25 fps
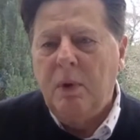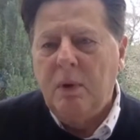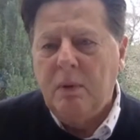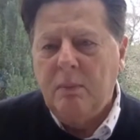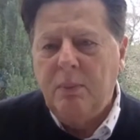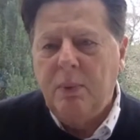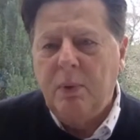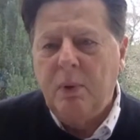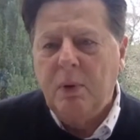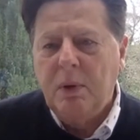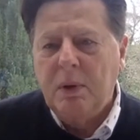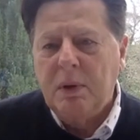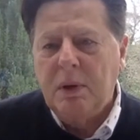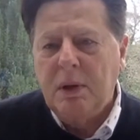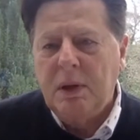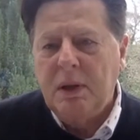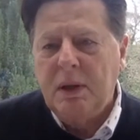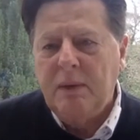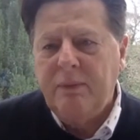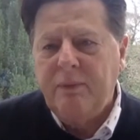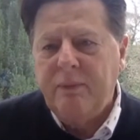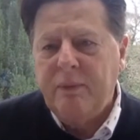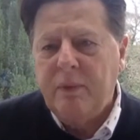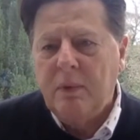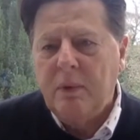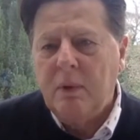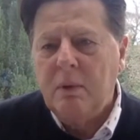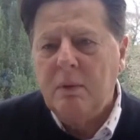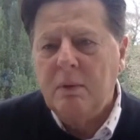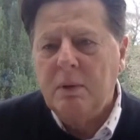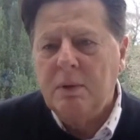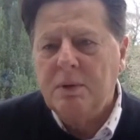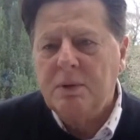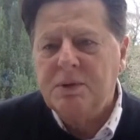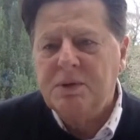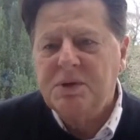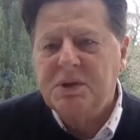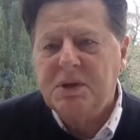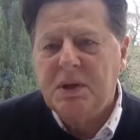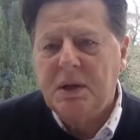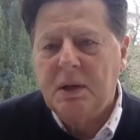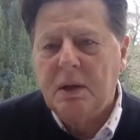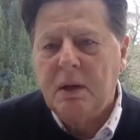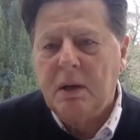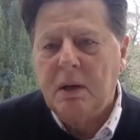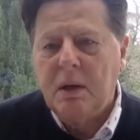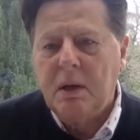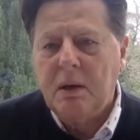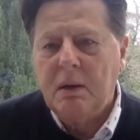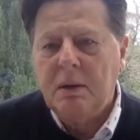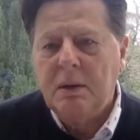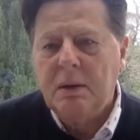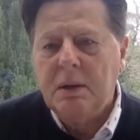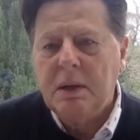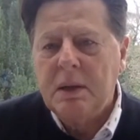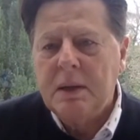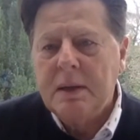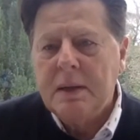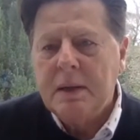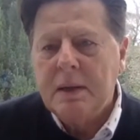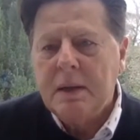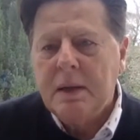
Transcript: importantly, for owners that are